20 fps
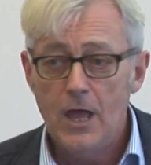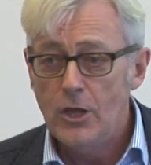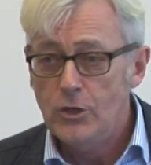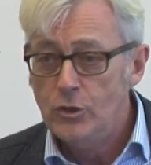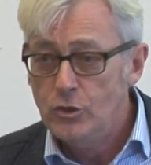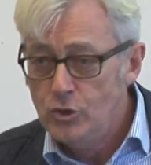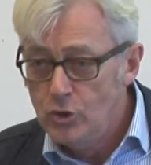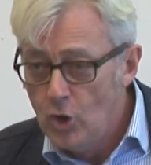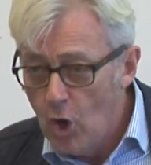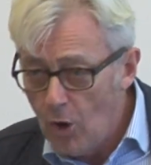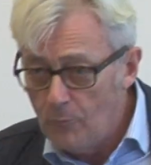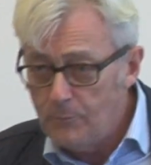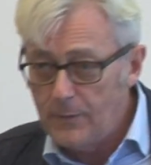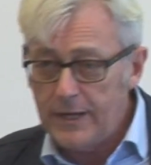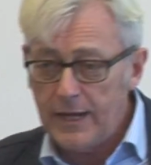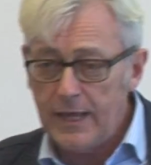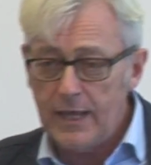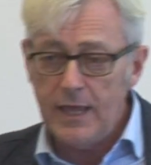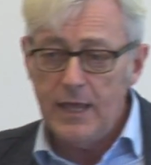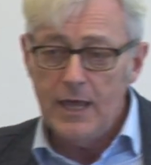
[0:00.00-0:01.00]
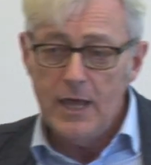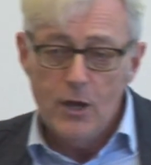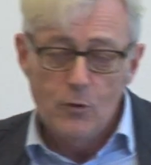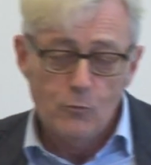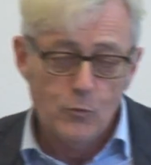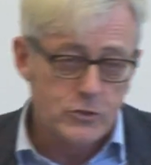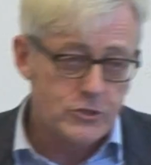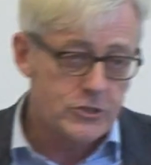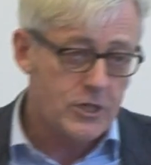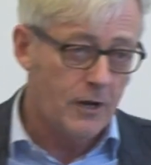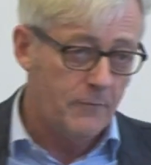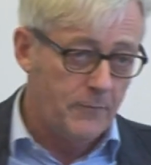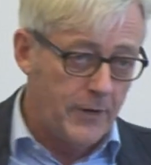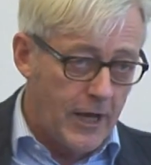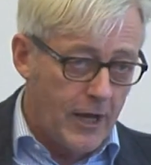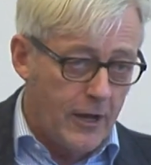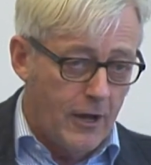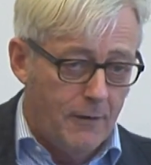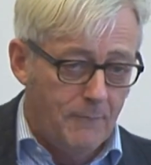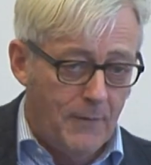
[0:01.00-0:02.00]
Nobody was coming
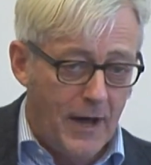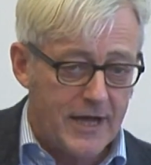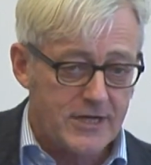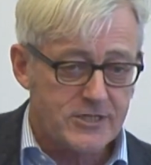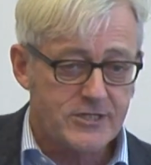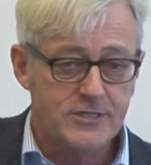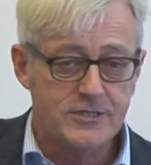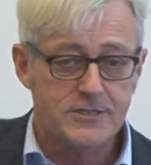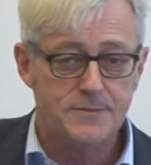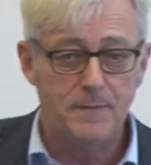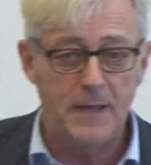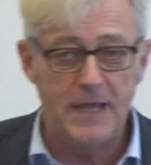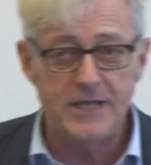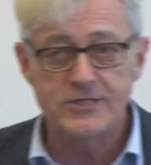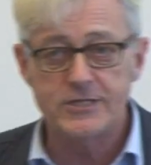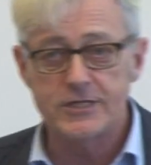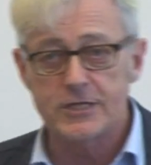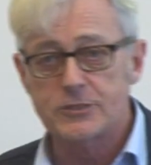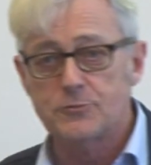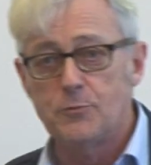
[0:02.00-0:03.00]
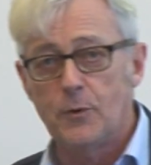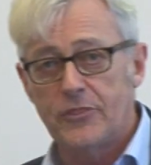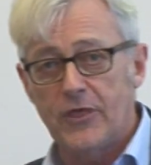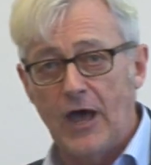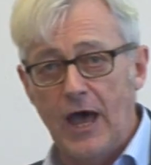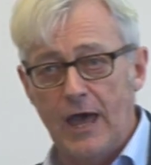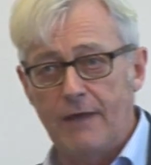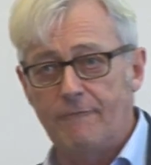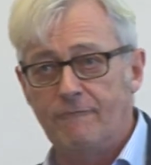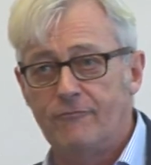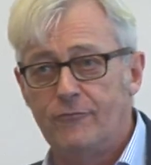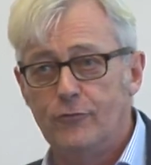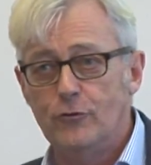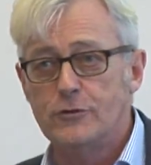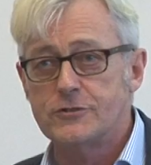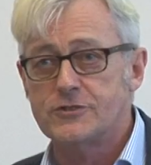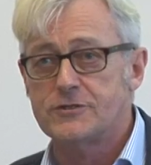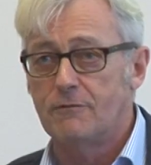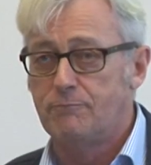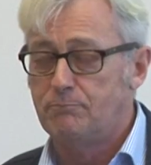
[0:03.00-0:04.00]
out of Marks and Spencer's with
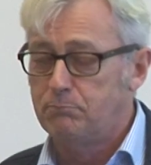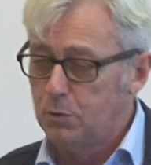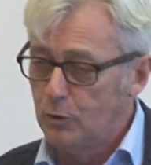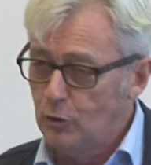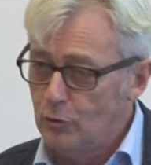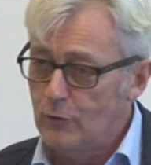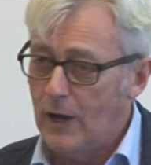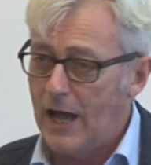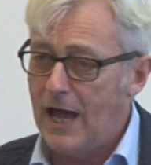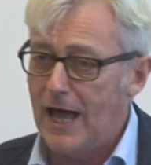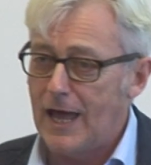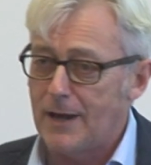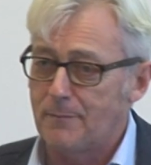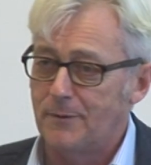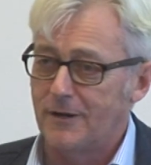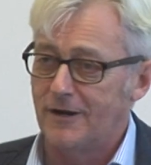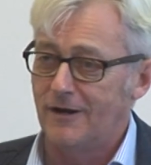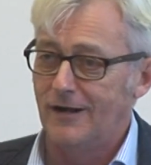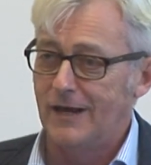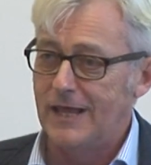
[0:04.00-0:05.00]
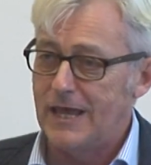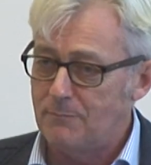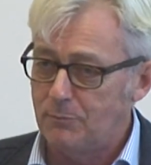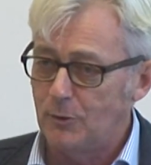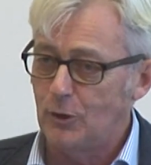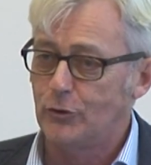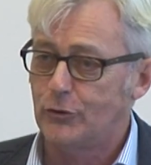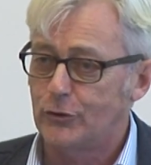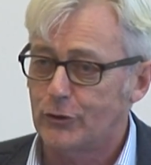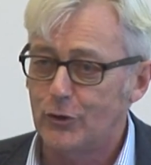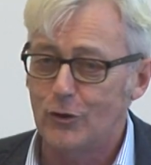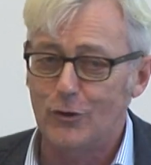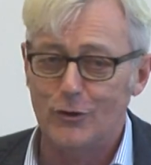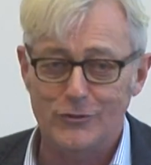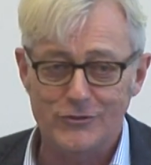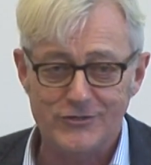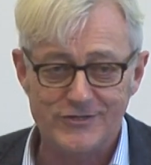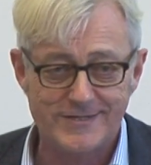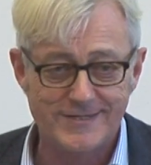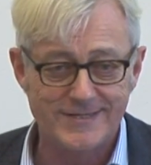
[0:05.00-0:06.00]
armfuls of Blue Harbour labelled
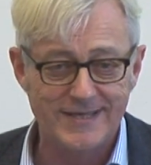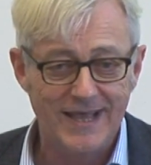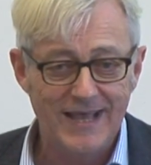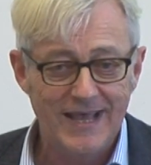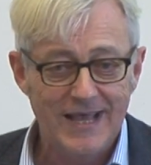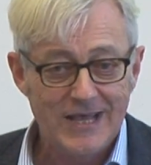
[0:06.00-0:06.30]
goods,